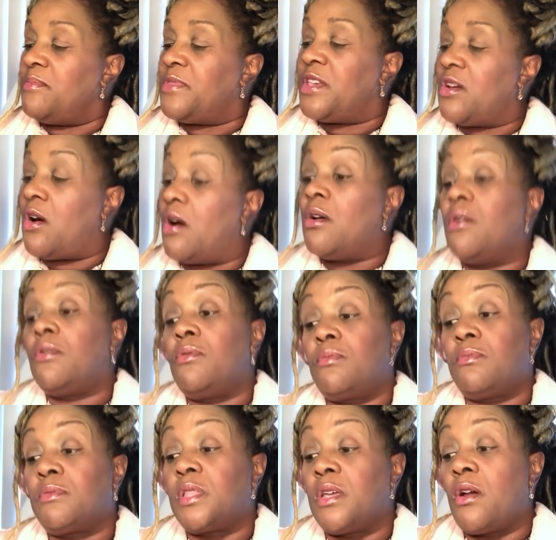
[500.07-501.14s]
There
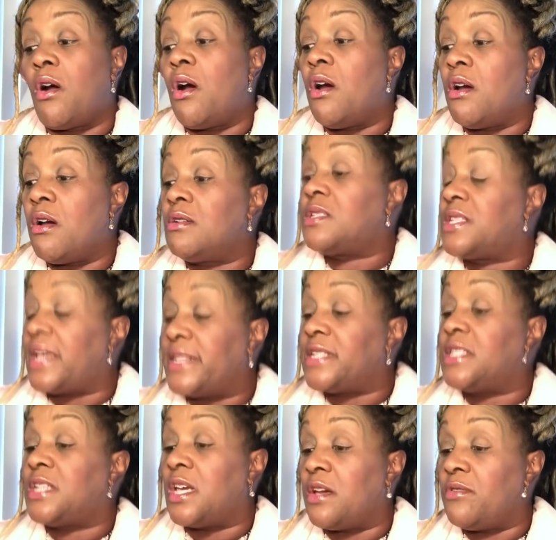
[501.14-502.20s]
are
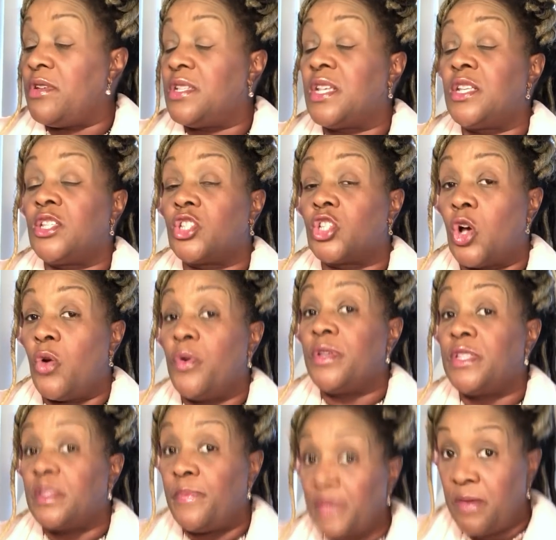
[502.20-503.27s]
Sagittarians that is
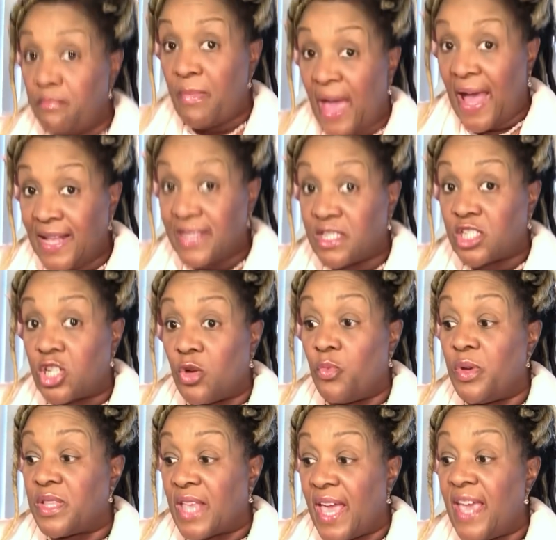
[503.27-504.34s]
going to be matched
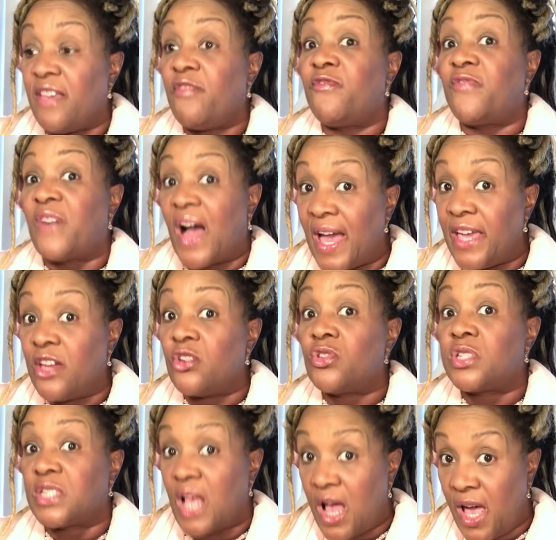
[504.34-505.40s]
with a fire
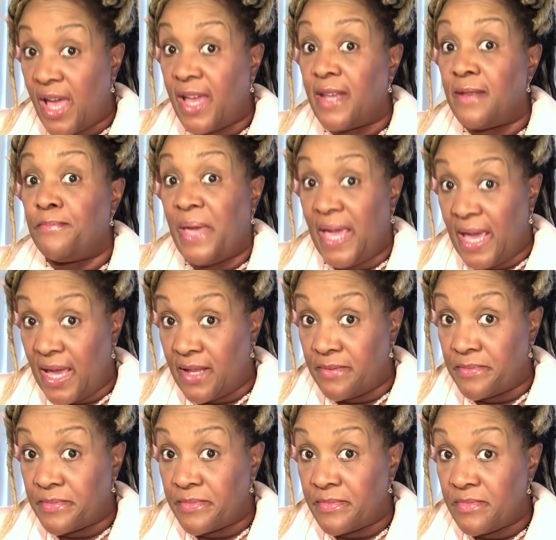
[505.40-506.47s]
sign
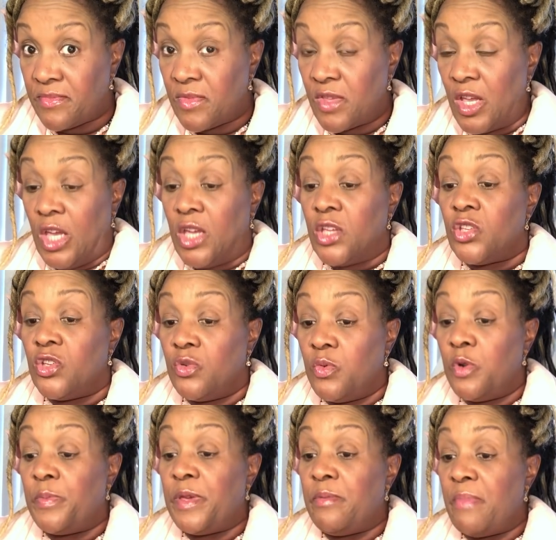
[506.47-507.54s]
man. You
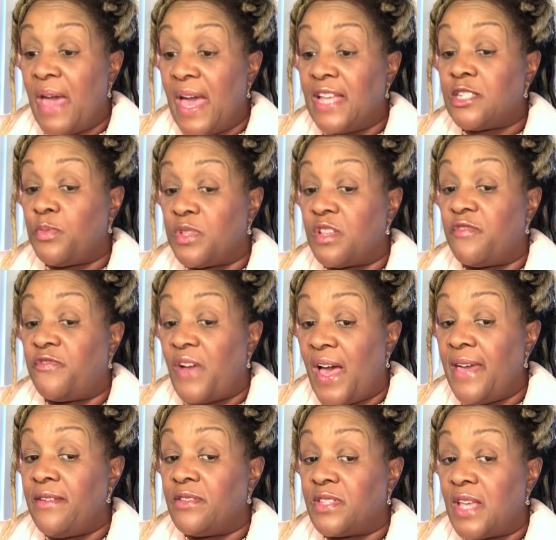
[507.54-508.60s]
will be matched with the
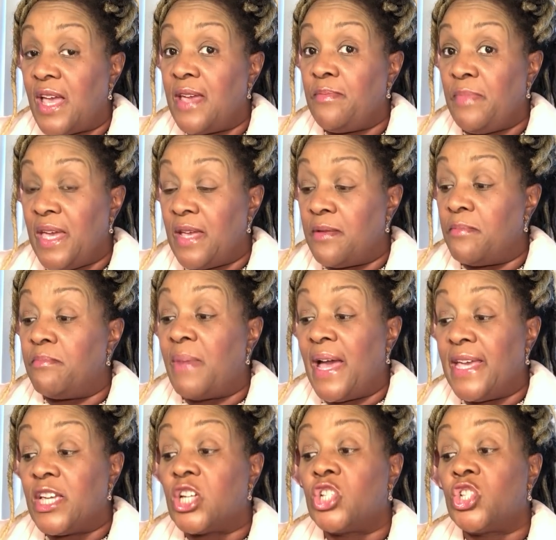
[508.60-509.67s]
fire sign man.
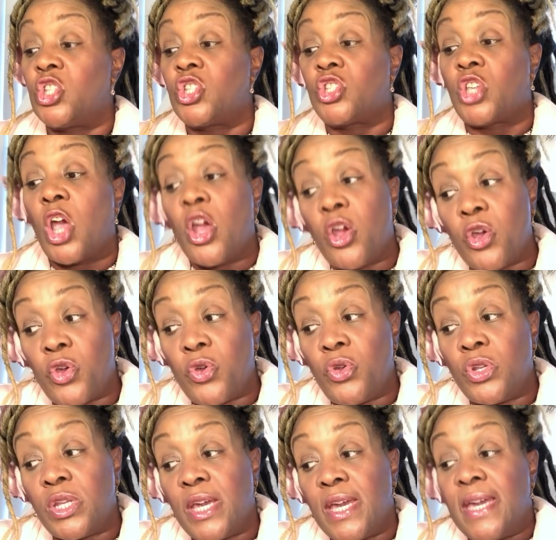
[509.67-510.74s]
My
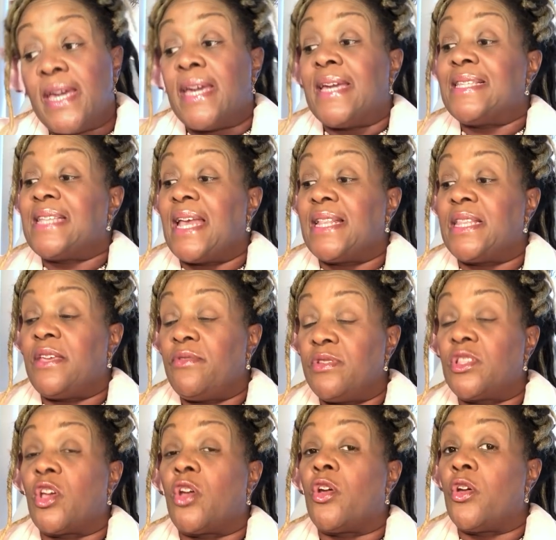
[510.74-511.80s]
concern is that there
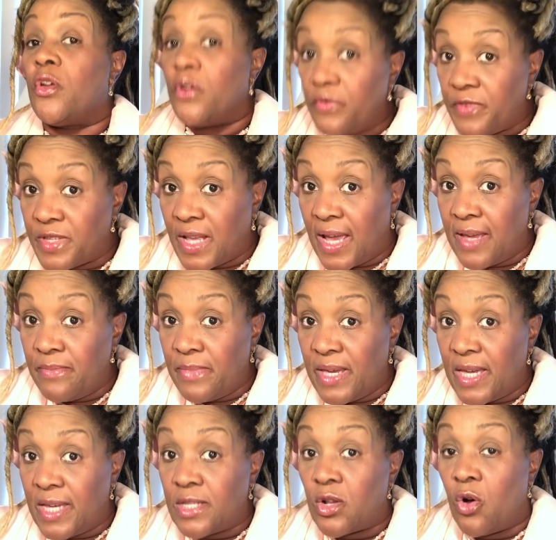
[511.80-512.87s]
is an earth sign
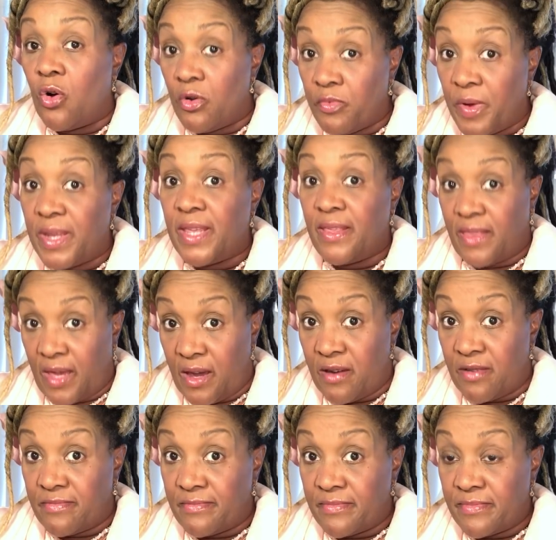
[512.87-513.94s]
man already there.